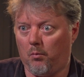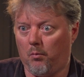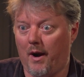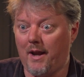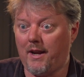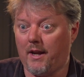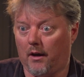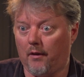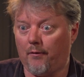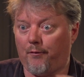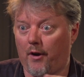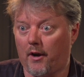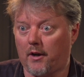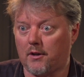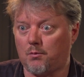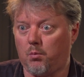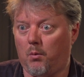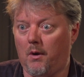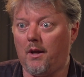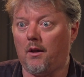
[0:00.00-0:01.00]
regular
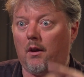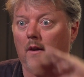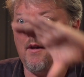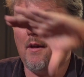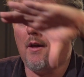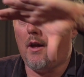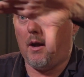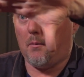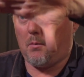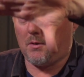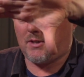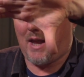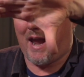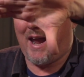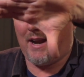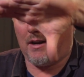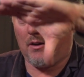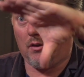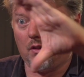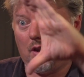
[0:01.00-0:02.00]
focus wheel. It was
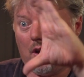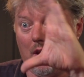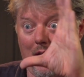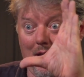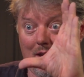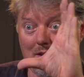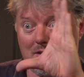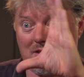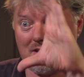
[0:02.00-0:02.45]
hand on the lens.